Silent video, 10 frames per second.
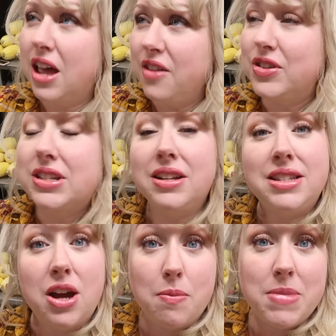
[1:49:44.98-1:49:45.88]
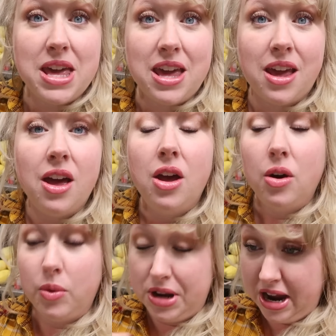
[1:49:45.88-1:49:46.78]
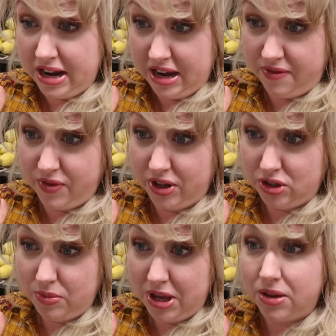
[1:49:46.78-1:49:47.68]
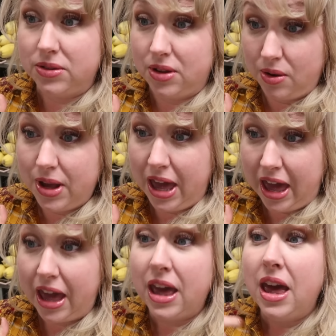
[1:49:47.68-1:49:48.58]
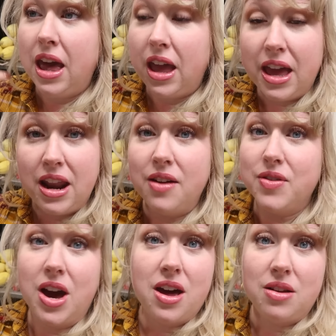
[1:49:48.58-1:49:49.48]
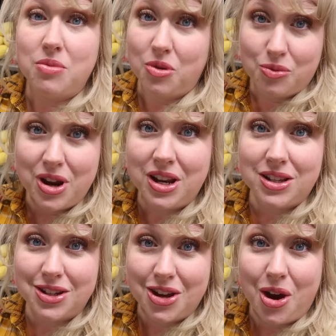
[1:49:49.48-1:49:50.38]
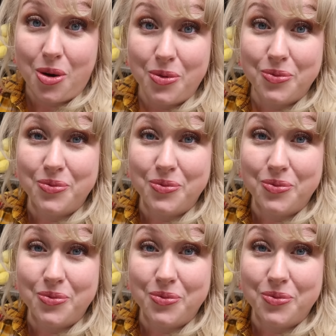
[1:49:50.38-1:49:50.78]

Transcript: life is gonna tell me when I need freezer meals, okay? And I've got them ready to go.